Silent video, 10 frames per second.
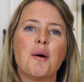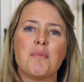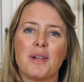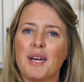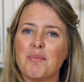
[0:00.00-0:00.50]

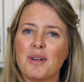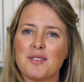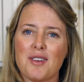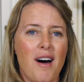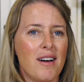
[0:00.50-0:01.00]

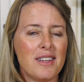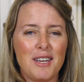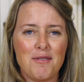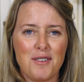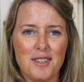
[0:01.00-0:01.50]
plant-based
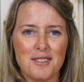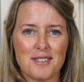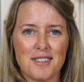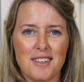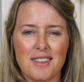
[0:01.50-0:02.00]
holiday
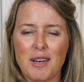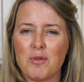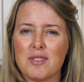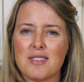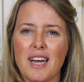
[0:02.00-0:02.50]
feast that
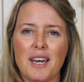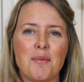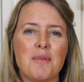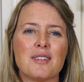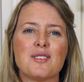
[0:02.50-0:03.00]
would stand
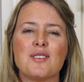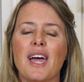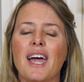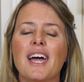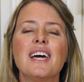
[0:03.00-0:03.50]
up next to
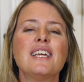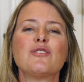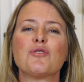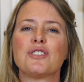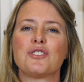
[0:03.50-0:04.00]
any
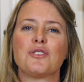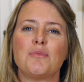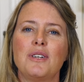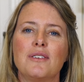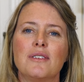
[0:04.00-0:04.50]
traditional
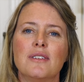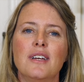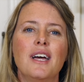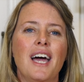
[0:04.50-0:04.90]
meal